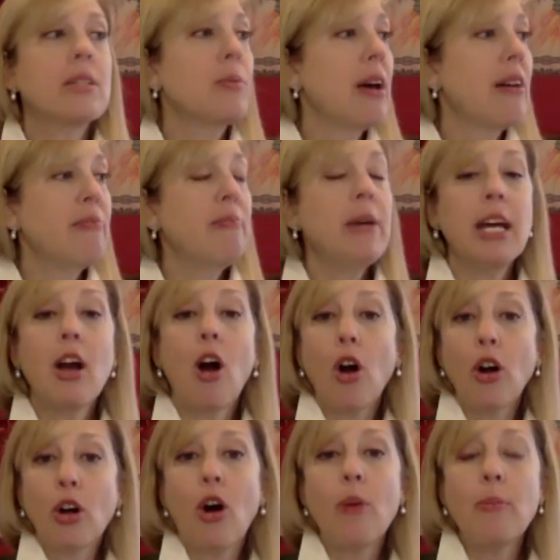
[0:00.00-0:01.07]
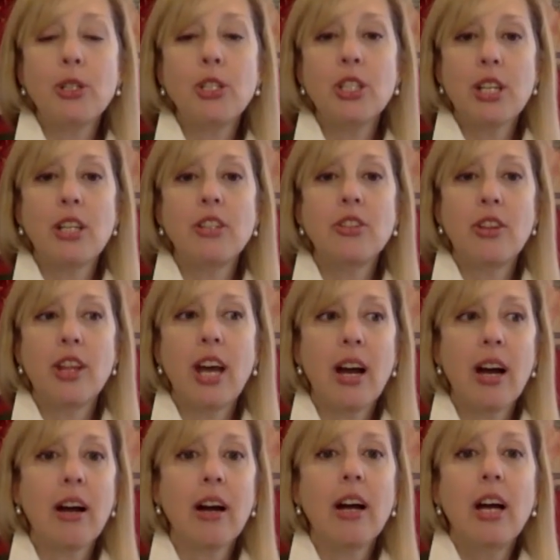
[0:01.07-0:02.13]
We have me, our garbage is under
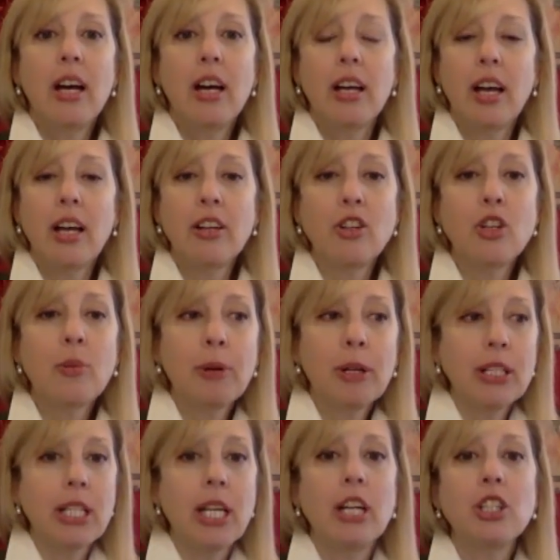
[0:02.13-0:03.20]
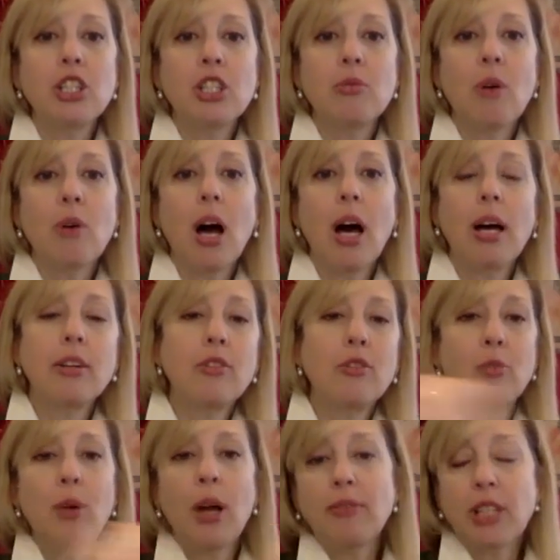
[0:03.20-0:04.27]
there. You put a tension rod.
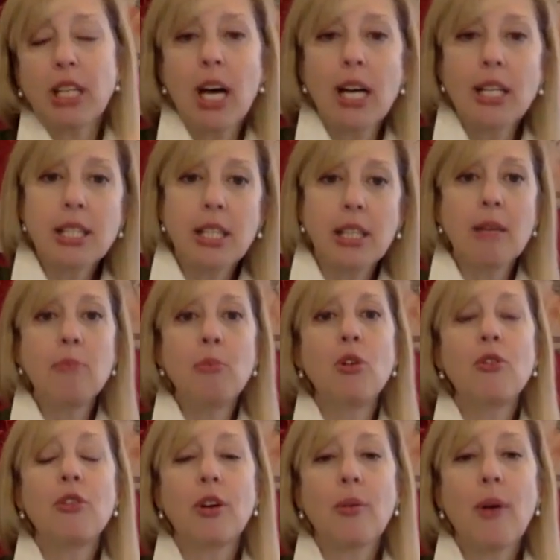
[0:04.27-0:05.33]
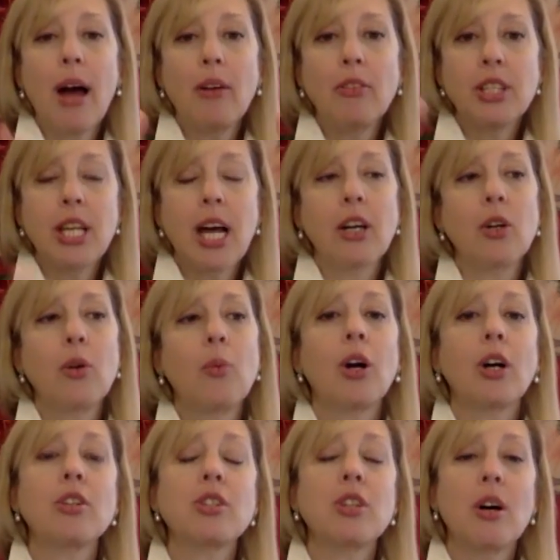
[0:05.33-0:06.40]
We have to constantly move it around. It's not going to
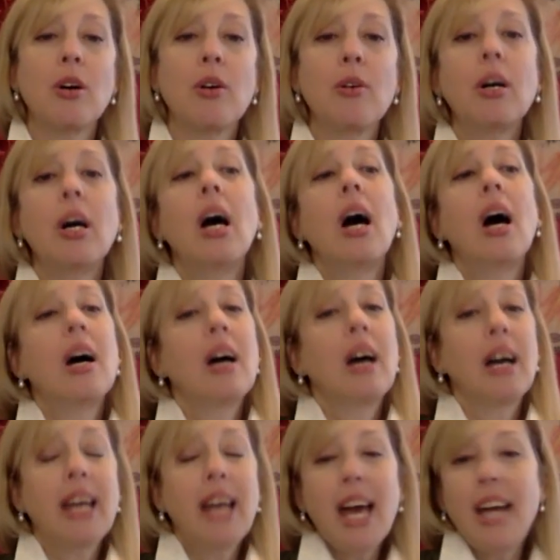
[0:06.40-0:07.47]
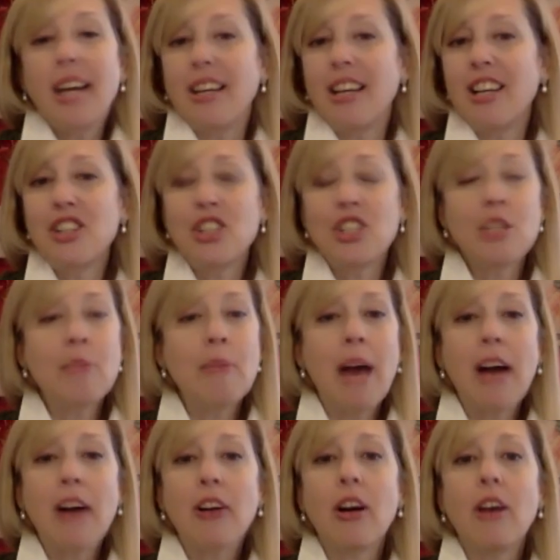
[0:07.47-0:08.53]
work. So again, it's just a
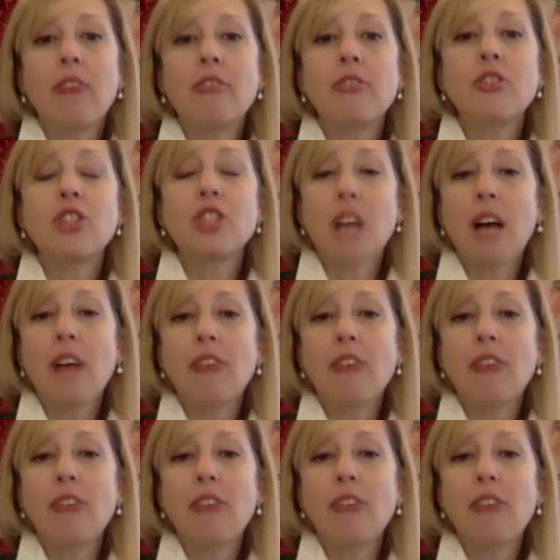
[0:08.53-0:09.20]
matter of solving.